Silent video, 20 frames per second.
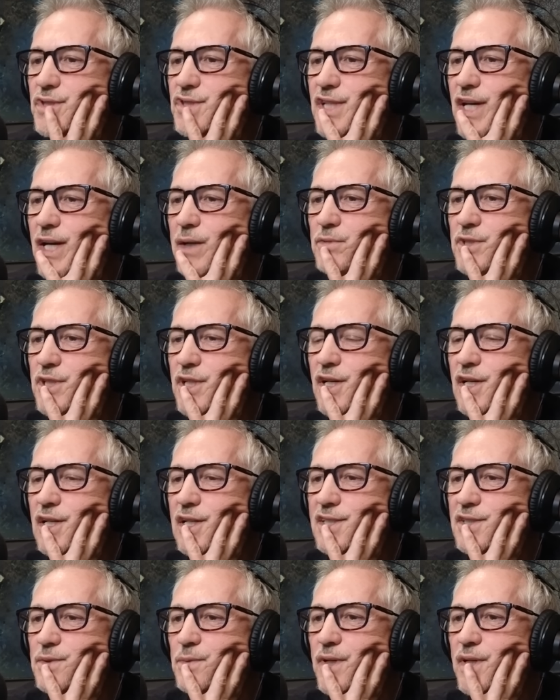the same
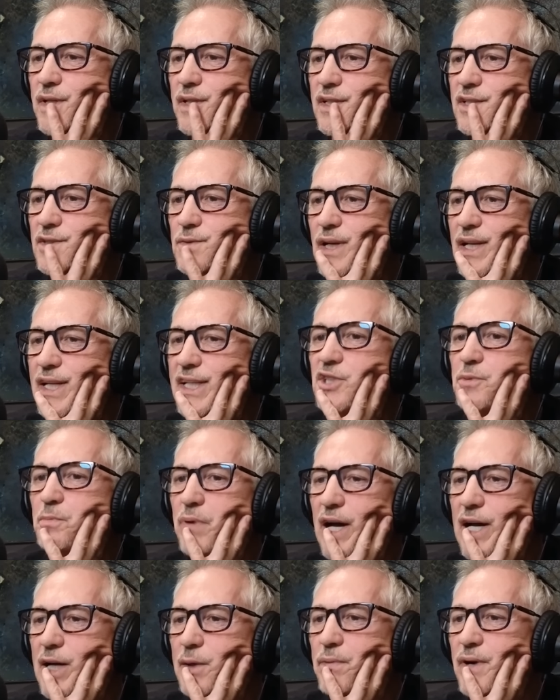journalists, weren't they? As well, each
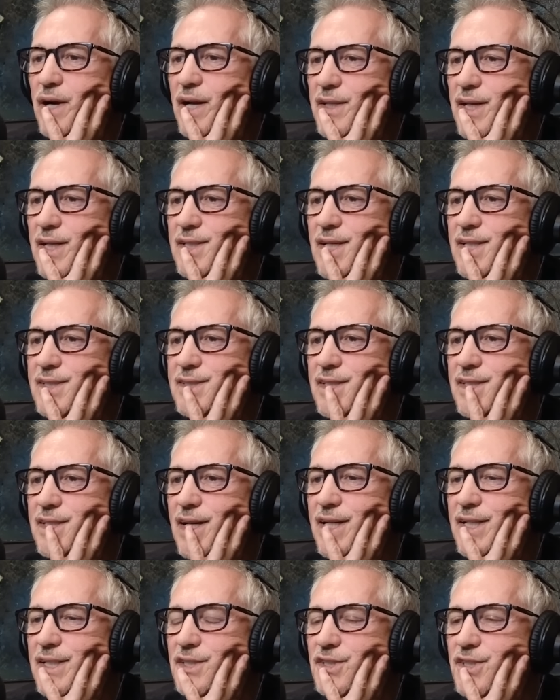paper had their
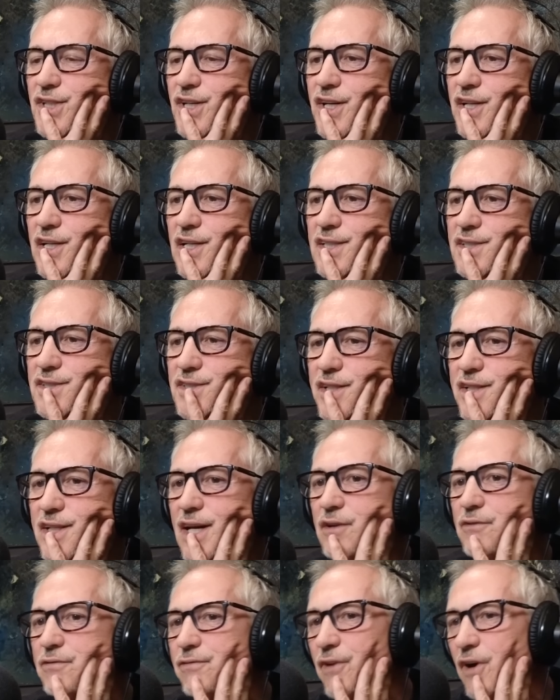designated journalists, and
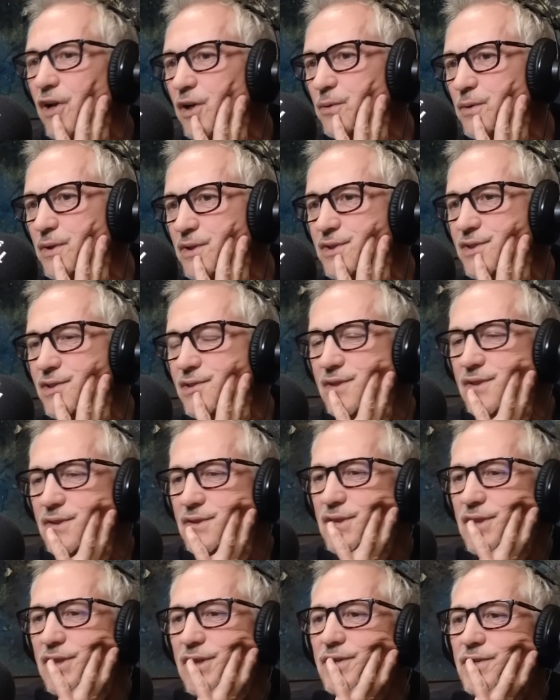they'd follow us.
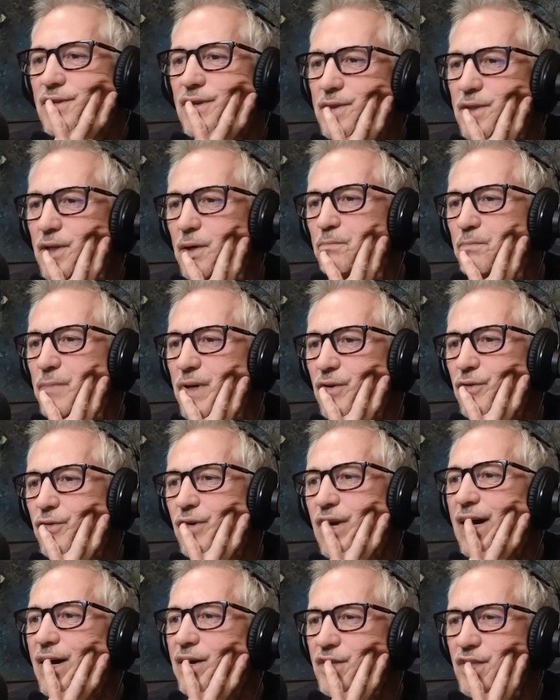You know, they'd, they'd be
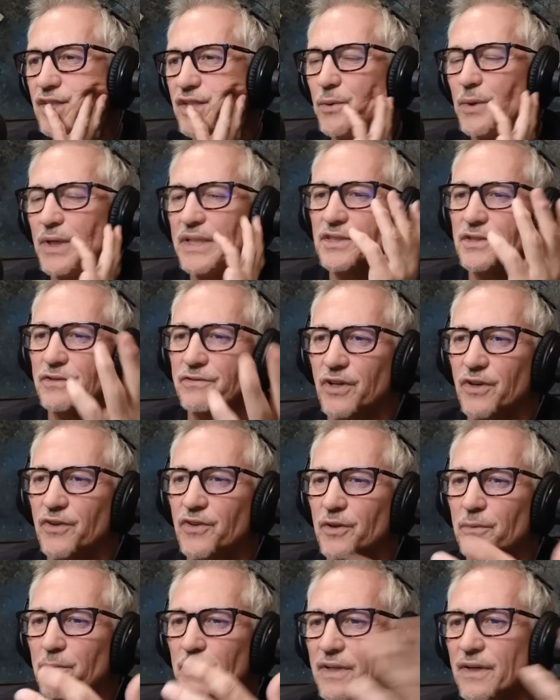around, and you interview
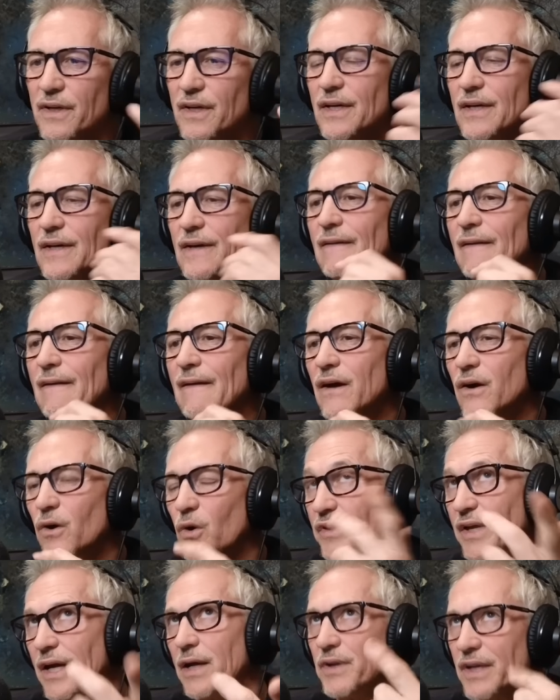them, and
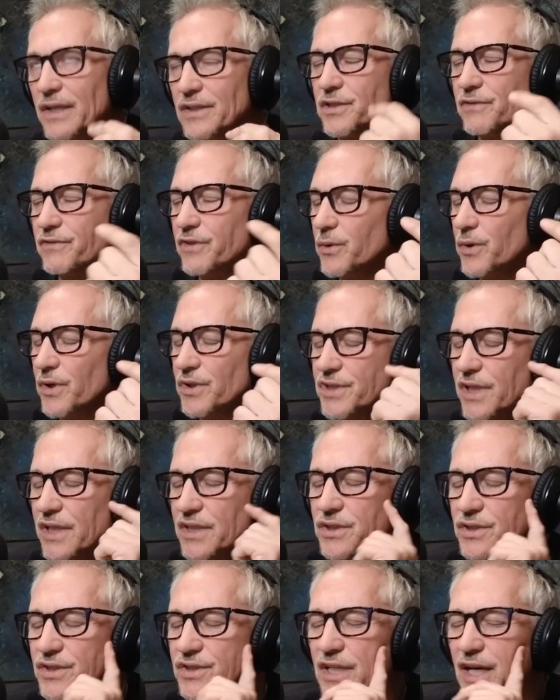or they would interview us, I
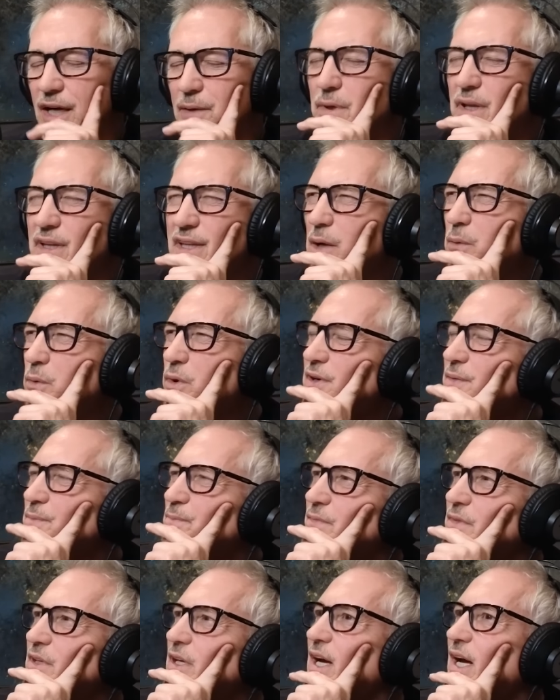should say. But they were,
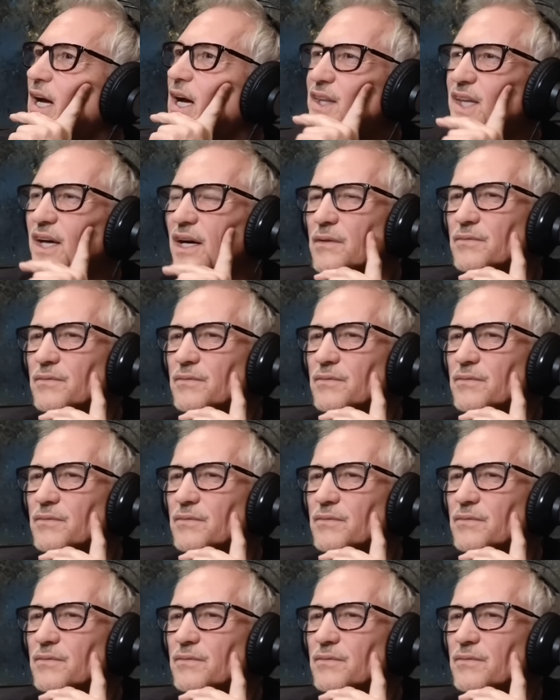yeah,